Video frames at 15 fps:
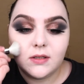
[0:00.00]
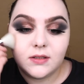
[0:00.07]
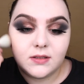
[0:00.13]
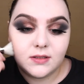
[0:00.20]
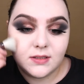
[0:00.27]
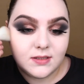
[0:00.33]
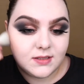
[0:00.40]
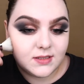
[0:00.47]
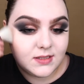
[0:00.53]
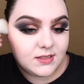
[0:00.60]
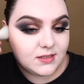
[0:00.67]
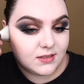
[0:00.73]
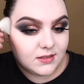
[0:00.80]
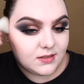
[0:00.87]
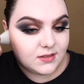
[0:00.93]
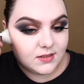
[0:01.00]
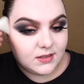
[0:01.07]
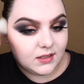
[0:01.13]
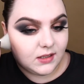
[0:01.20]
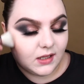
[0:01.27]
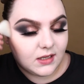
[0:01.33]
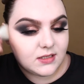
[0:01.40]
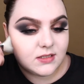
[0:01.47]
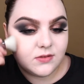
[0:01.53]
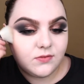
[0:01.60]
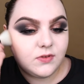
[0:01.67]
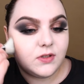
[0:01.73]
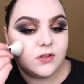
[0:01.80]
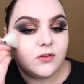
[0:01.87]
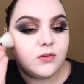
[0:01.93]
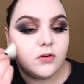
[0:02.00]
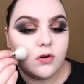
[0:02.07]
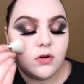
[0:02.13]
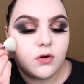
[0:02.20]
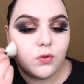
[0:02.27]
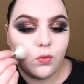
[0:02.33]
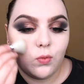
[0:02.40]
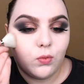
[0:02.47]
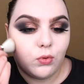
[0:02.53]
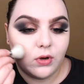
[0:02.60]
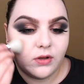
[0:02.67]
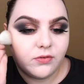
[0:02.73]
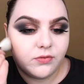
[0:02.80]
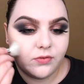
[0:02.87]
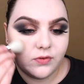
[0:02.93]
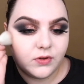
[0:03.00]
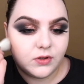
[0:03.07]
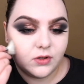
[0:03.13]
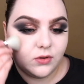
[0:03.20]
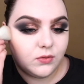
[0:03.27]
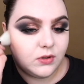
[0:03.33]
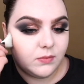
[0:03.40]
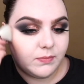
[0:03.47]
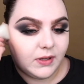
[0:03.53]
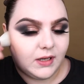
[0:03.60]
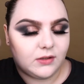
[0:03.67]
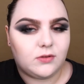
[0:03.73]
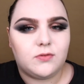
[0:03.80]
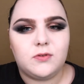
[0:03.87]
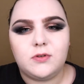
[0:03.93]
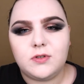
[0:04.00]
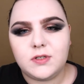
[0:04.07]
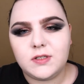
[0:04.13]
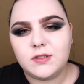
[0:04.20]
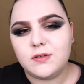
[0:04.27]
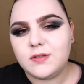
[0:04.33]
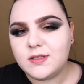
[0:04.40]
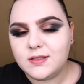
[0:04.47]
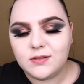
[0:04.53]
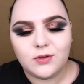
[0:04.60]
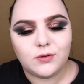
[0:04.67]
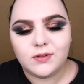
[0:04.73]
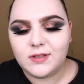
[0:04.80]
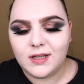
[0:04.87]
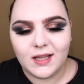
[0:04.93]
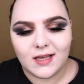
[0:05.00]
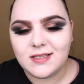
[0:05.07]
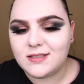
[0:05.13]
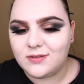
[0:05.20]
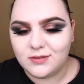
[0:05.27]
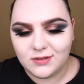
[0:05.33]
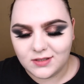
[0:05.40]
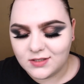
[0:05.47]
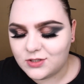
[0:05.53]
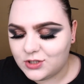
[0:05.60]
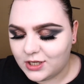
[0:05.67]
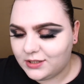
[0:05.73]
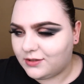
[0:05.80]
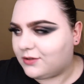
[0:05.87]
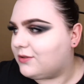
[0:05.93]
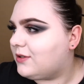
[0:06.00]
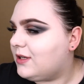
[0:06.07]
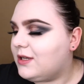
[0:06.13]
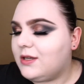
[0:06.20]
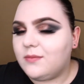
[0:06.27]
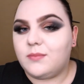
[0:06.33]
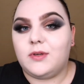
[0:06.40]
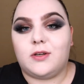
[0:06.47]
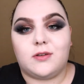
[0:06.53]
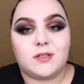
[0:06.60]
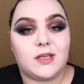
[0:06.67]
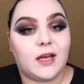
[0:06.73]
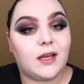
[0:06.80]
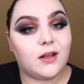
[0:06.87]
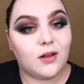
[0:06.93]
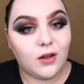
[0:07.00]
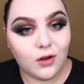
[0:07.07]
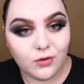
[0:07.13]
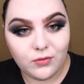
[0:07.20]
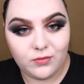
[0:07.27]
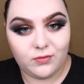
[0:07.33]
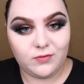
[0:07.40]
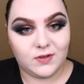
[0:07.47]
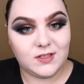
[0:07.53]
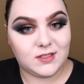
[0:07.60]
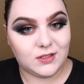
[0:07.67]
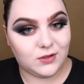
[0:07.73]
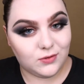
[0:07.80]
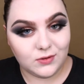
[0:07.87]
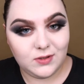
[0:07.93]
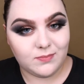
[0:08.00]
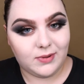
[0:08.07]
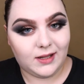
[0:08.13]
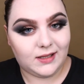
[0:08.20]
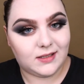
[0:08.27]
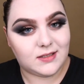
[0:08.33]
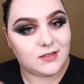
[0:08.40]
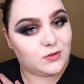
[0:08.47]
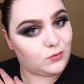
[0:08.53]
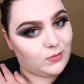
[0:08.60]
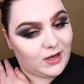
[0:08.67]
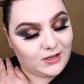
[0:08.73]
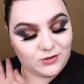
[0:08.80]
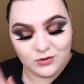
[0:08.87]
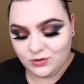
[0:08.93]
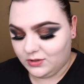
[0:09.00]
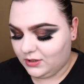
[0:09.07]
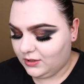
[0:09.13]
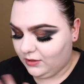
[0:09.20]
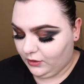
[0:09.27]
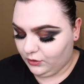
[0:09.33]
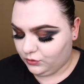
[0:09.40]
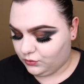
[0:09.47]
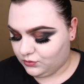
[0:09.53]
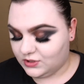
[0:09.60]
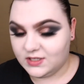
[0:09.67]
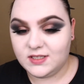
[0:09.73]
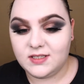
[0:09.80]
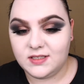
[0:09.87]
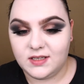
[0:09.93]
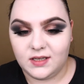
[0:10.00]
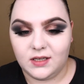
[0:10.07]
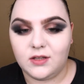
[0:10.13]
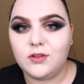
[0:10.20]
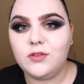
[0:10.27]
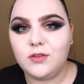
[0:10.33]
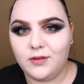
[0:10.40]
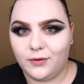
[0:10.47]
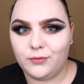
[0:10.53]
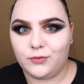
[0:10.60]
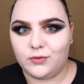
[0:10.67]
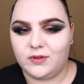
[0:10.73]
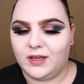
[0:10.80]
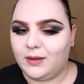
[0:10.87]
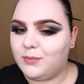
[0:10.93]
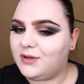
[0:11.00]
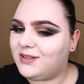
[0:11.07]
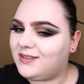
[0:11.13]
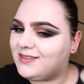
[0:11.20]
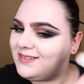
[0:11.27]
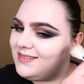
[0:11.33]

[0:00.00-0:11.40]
this is the last video with a cutie palette. Of course not the last on this channel, because I love these cutie palettes too much to just say no to them.